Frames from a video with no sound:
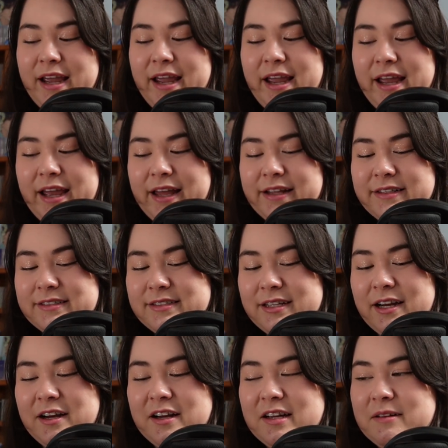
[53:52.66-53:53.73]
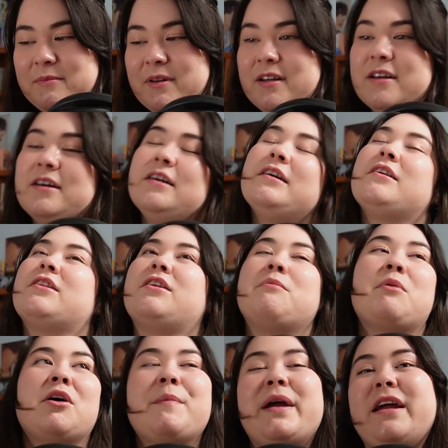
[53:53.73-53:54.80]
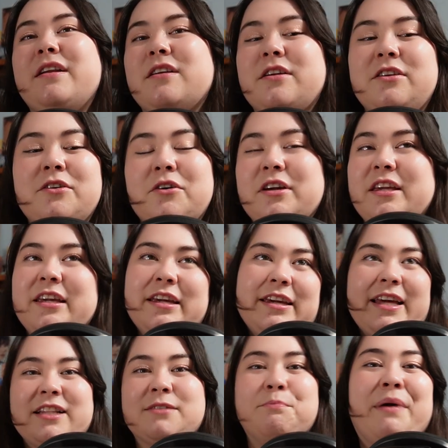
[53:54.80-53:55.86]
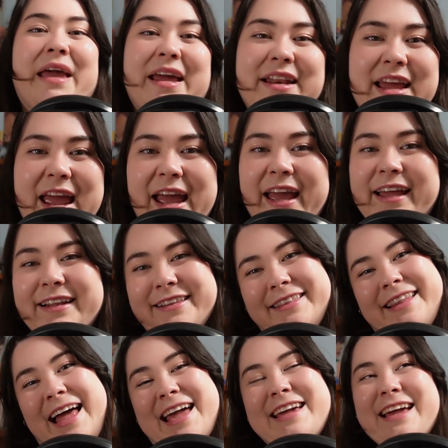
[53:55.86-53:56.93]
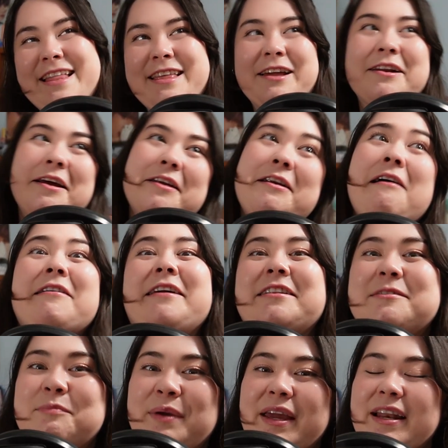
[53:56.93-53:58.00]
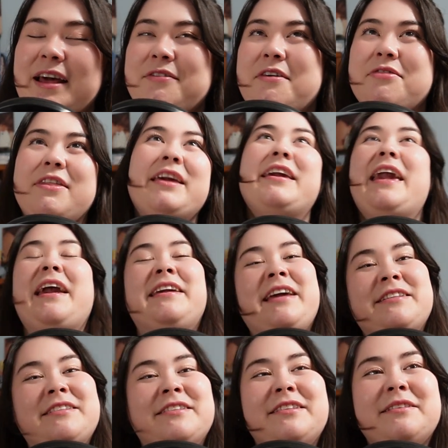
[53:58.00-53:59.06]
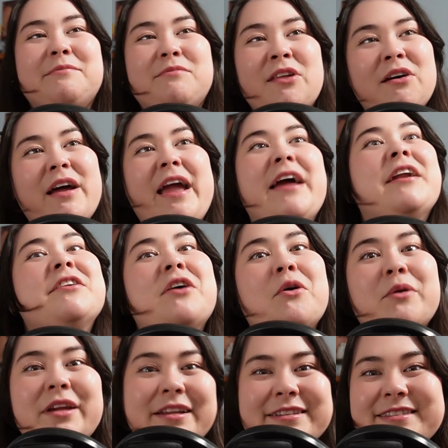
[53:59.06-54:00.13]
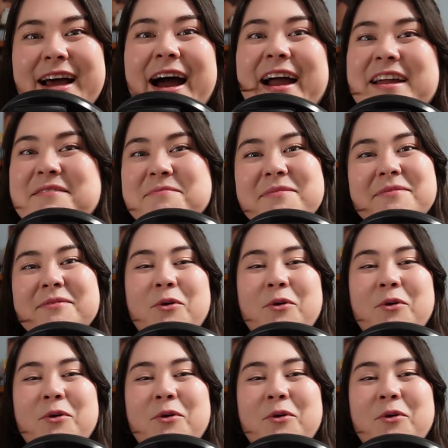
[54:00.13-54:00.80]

and um, the mermaid Yohi gets bit, and like, and then Ron gets bit, and then they can't get to the the antidote in time,